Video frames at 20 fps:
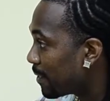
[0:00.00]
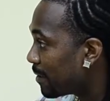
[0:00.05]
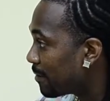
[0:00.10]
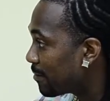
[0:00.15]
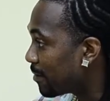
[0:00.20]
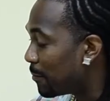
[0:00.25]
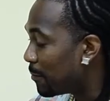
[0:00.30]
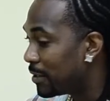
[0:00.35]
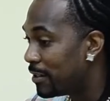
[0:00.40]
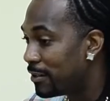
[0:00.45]

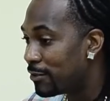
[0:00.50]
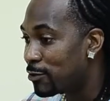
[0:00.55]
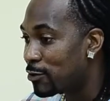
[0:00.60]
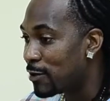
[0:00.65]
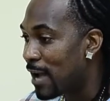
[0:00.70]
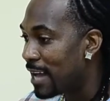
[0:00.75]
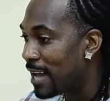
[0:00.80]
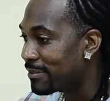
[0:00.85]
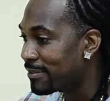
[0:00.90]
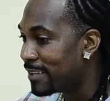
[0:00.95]
some of these
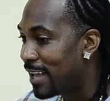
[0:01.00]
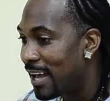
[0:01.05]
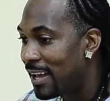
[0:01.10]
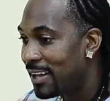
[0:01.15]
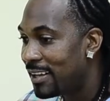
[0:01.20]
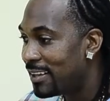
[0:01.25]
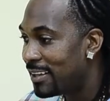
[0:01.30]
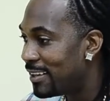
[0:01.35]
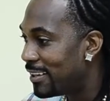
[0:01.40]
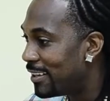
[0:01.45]
tracks
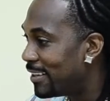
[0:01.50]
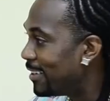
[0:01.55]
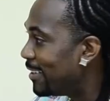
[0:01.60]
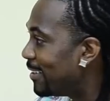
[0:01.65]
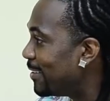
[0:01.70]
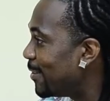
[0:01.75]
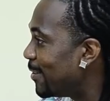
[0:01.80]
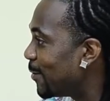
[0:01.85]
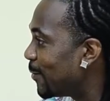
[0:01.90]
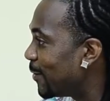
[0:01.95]
that
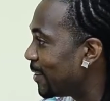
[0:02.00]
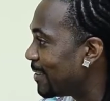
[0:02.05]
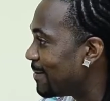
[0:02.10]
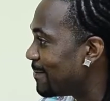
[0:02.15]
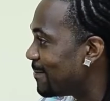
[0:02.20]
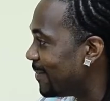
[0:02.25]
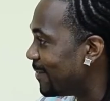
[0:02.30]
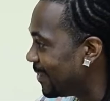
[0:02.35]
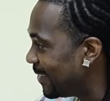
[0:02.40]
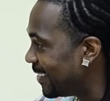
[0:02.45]
would
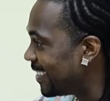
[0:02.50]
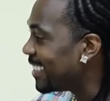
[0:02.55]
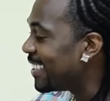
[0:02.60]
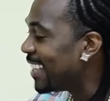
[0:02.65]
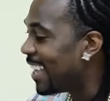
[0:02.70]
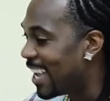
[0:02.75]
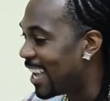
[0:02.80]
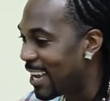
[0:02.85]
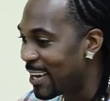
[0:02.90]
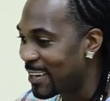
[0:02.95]

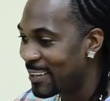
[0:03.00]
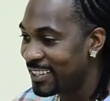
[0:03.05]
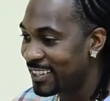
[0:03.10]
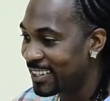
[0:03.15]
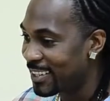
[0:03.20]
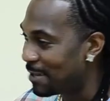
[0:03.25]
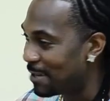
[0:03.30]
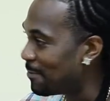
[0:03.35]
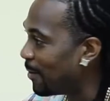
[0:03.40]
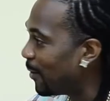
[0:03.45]
have, gonna
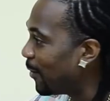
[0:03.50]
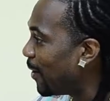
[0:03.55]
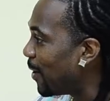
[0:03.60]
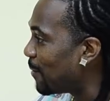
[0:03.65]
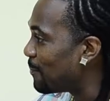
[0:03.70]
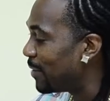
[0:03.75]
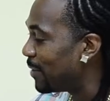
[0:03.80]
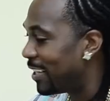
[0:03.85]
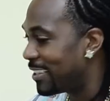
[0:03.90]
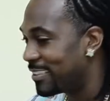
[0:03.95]
come
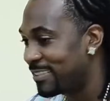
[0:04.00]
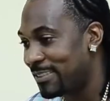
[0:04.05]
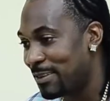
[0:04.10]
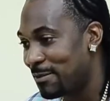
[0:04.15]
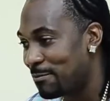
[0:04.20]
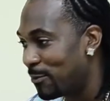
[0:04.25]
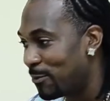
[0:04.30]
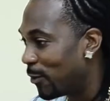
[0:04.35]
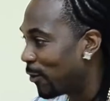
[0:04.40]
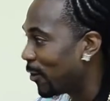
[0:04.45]
out, plus
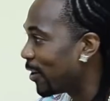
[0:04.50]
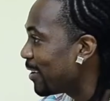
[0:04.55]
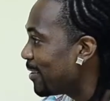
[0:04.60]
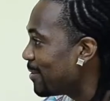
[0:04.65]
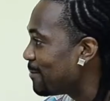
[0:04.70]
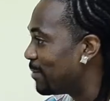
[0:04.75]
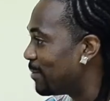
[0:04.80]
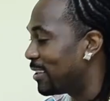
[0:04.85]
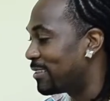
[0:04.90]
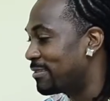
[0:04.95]
some more,
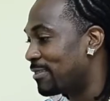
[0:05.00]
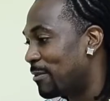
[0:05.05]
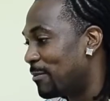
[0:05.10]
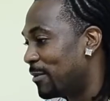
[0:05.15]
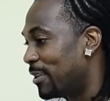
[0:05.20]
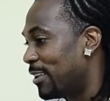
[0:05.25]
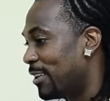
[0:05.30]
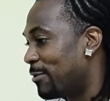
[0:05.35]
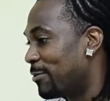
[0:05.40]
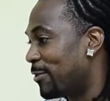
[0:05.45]
plus some
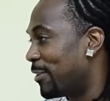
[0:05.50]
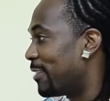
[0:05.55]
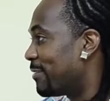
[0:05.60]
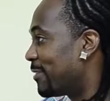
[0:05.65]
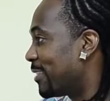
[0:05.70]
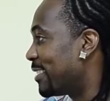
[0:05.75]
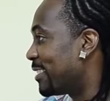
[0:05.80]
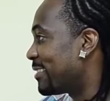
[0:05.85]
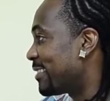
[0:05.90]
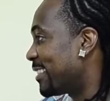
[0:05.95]
of your
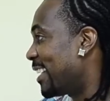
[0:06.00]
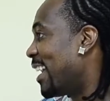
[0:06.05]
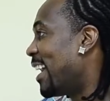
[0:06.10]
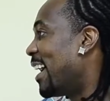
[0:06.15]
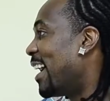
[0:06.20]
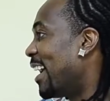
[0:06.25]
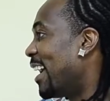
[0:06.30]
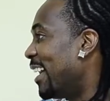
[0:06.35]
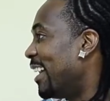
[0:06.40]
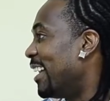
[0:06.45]
favorites,
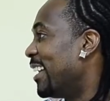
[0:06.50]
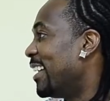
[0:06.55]
yeah.